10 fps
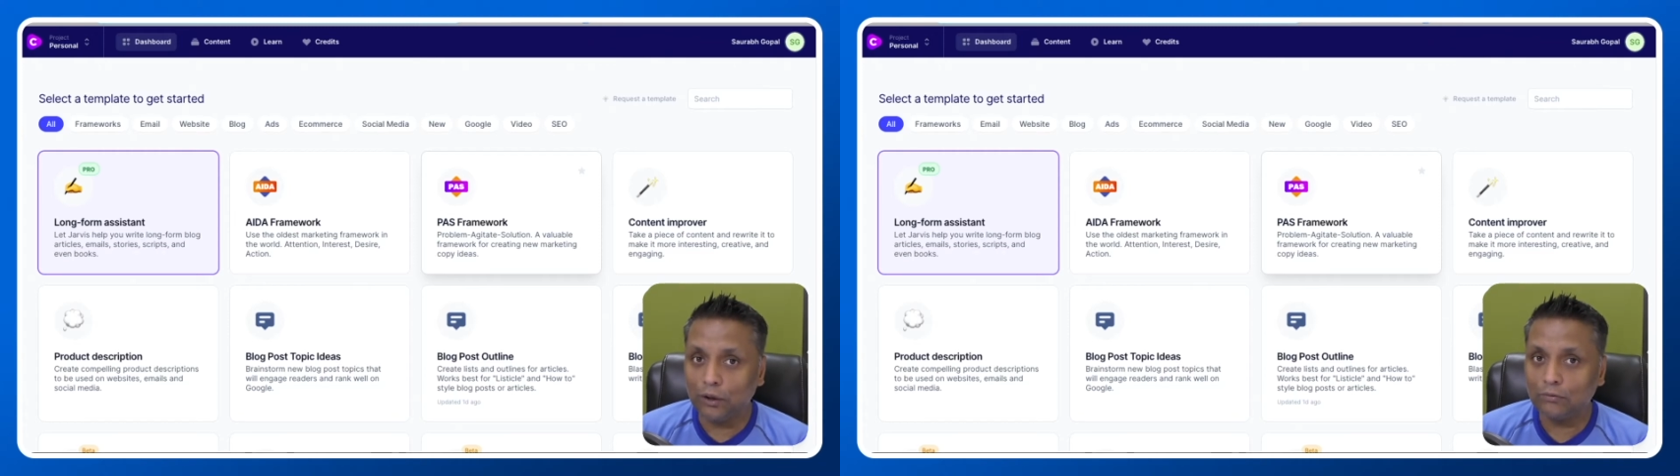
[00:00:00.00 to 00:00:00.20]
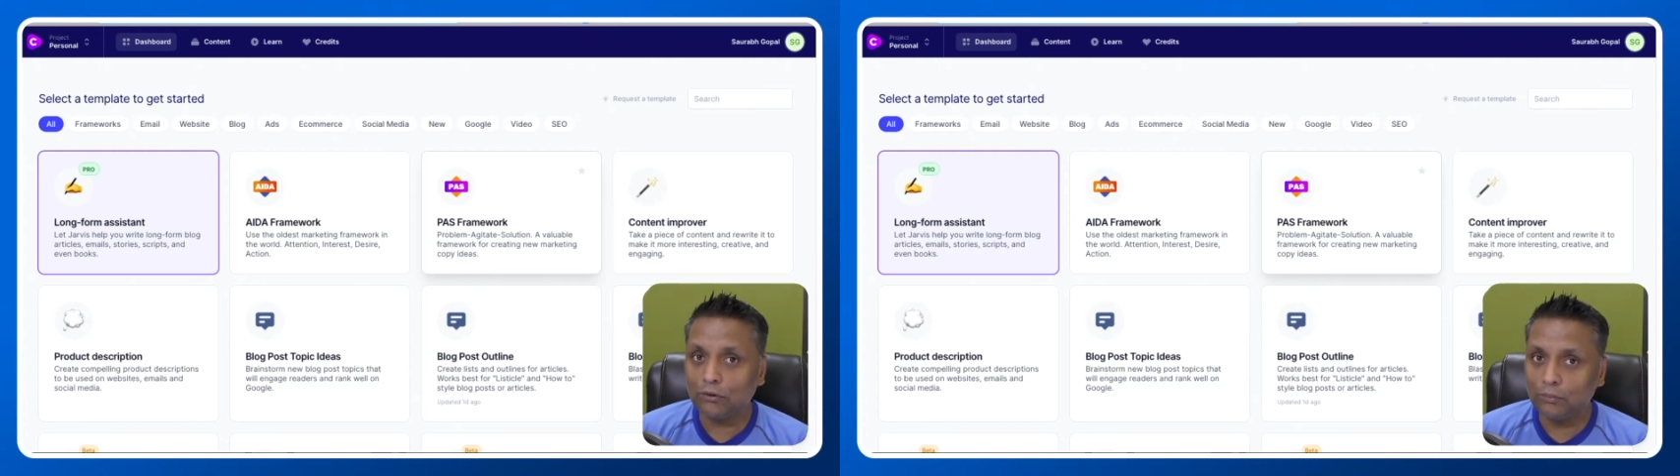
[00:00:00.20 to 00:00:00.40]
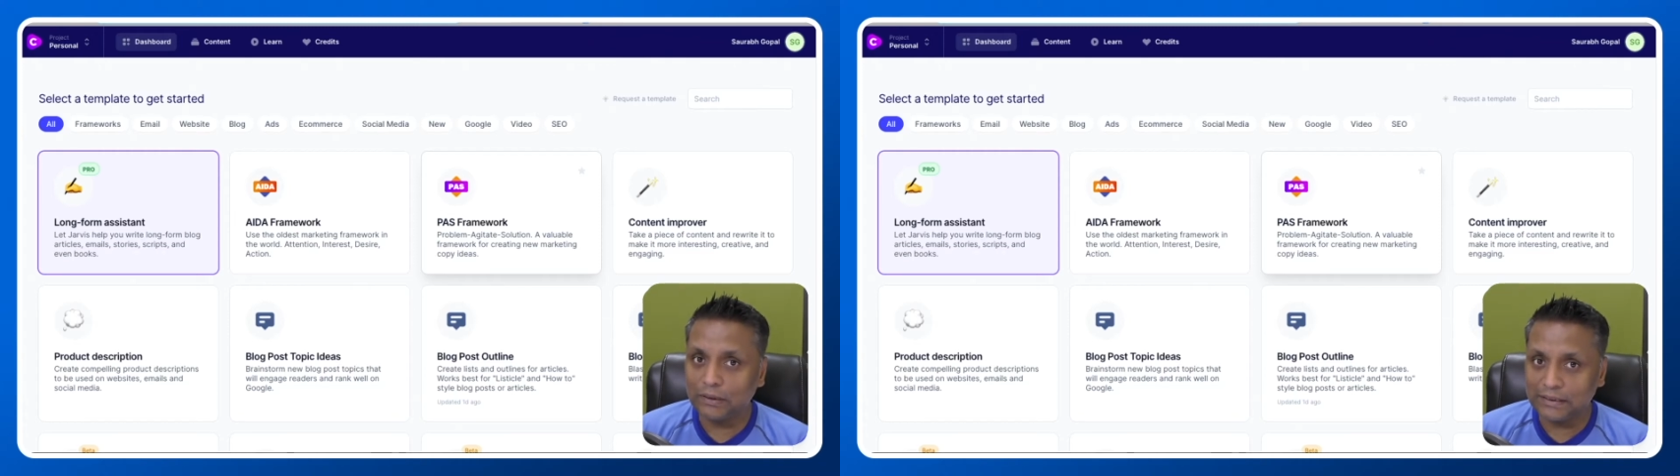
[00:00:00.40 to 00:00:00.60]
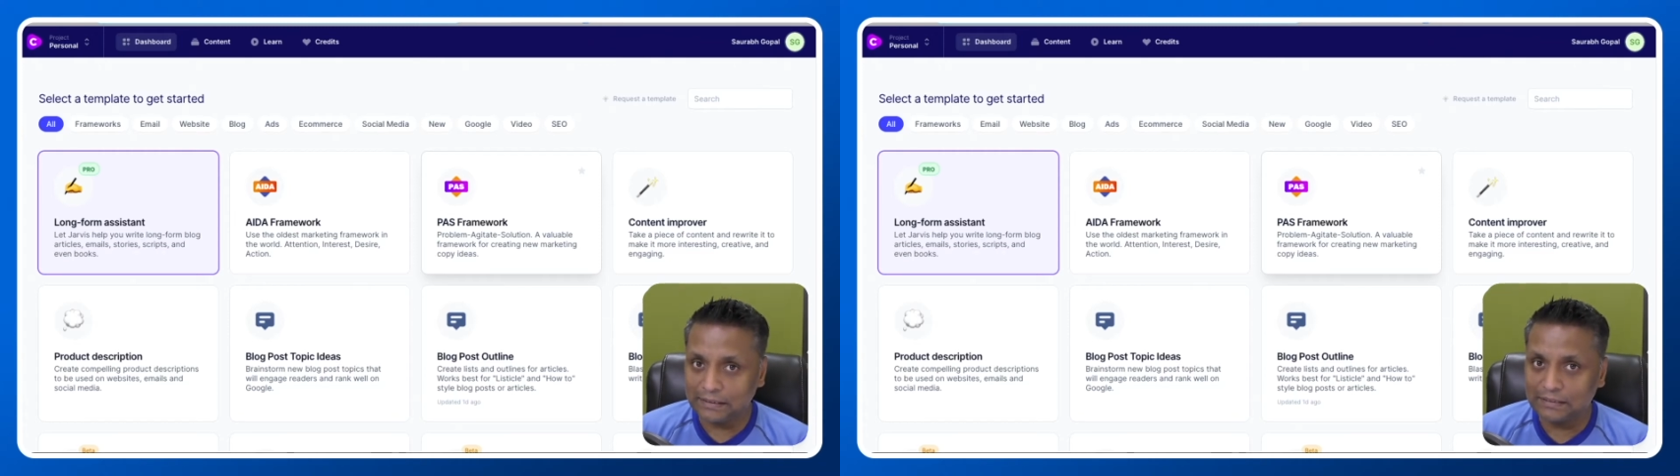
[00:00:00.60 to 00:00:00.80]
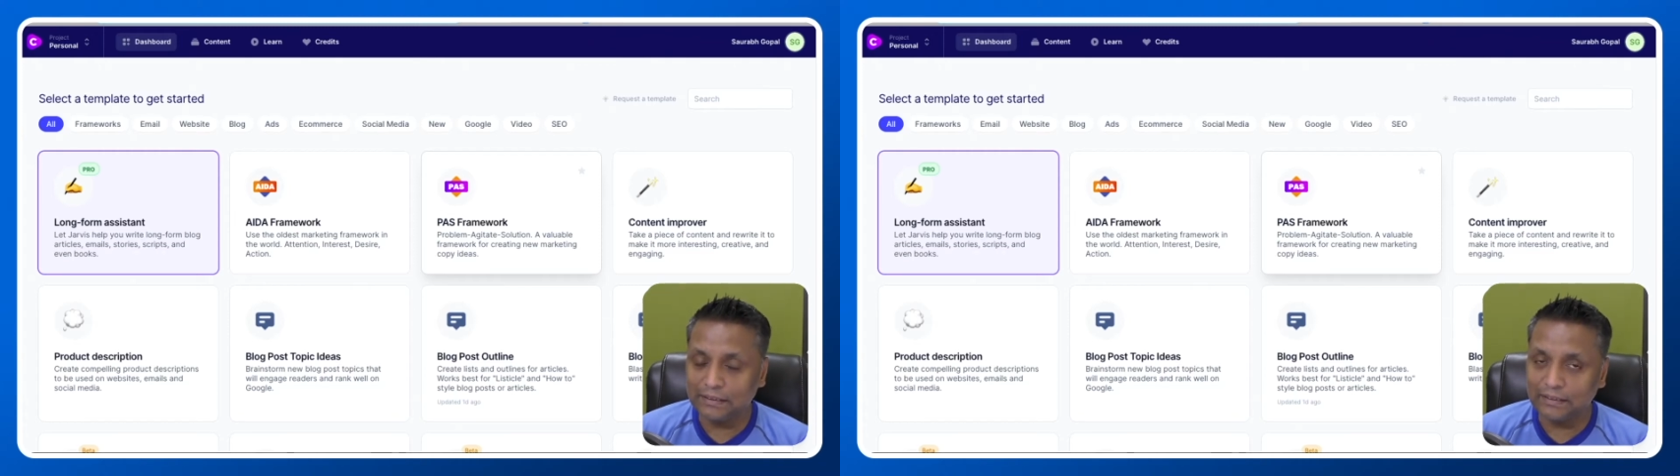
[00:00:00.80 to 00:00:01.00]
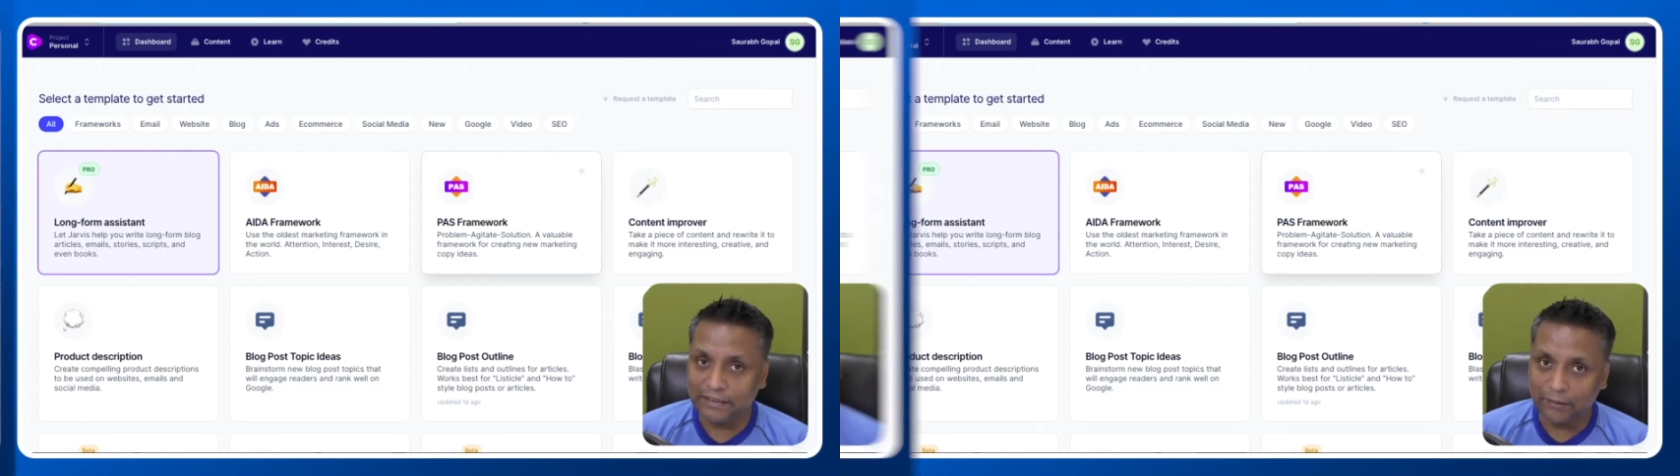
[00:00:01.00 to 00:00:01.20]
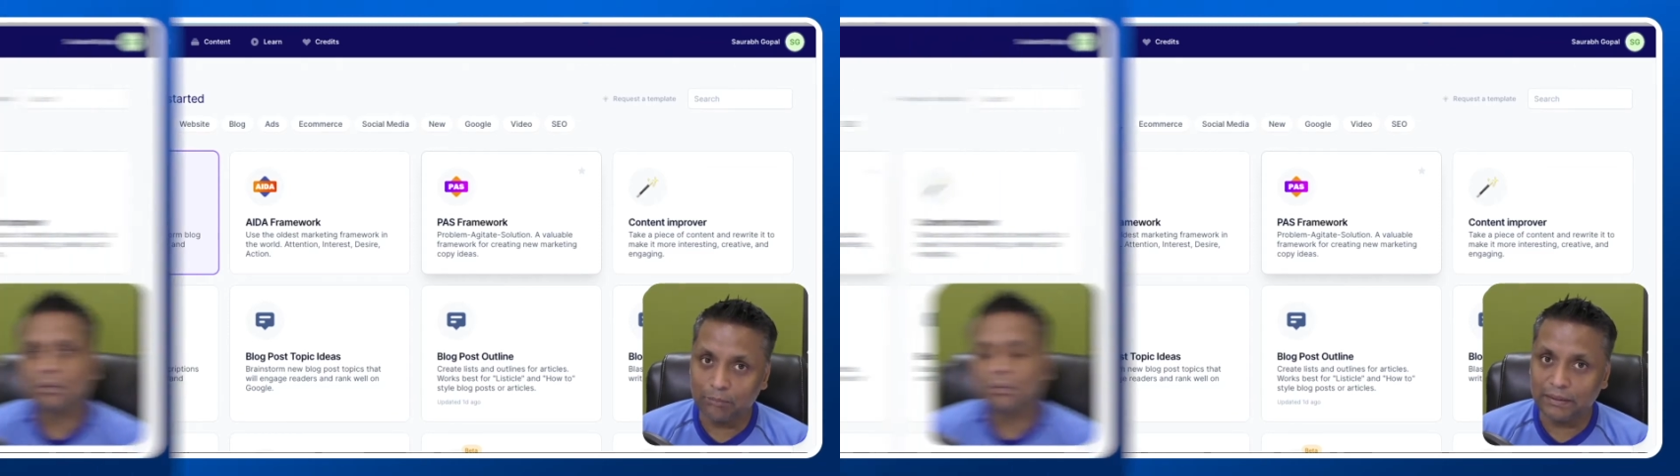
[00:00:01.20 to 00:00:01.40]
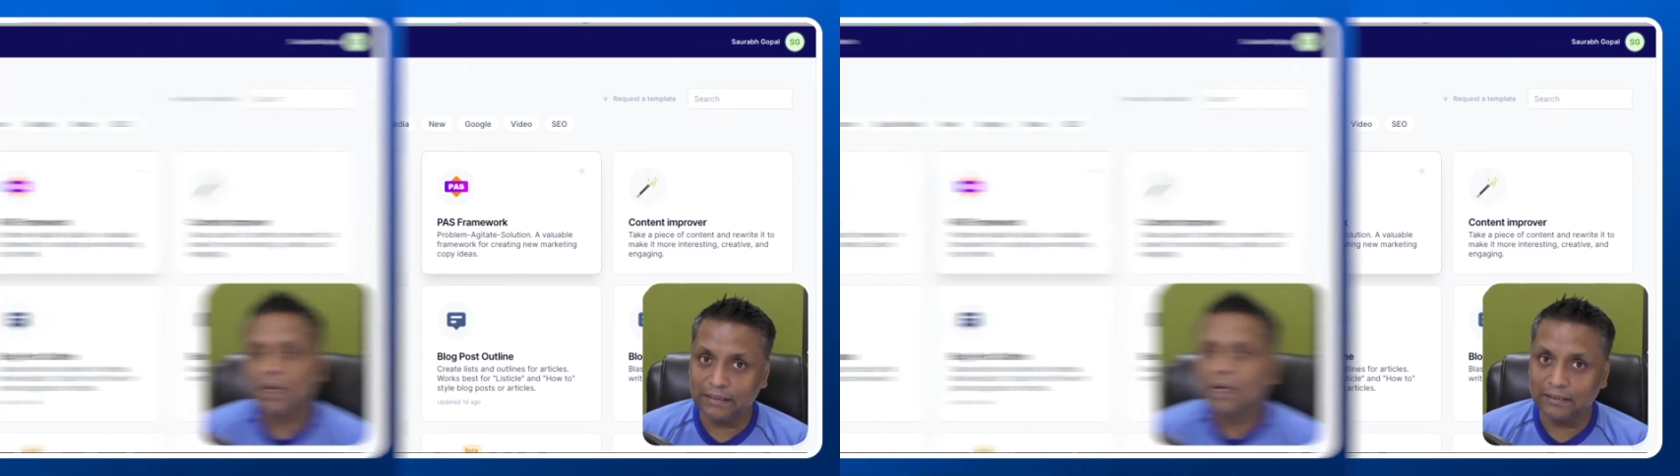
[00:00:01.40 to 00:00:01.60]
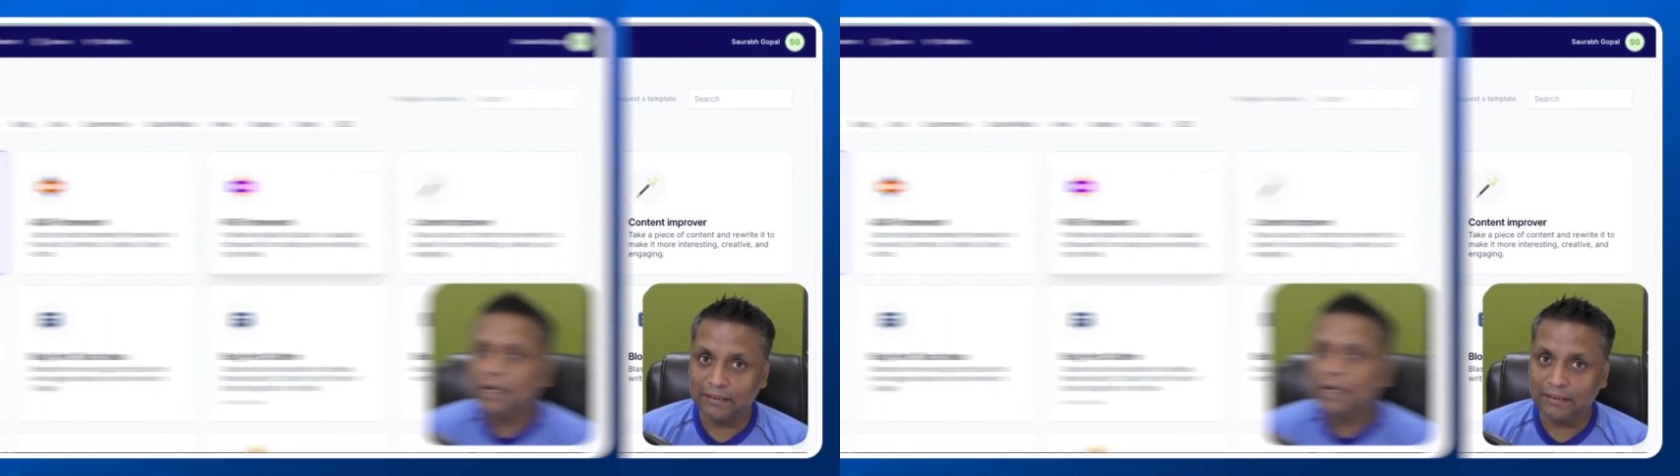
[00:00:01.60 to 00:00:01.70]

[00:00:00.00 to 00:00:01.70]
Form Assistant template.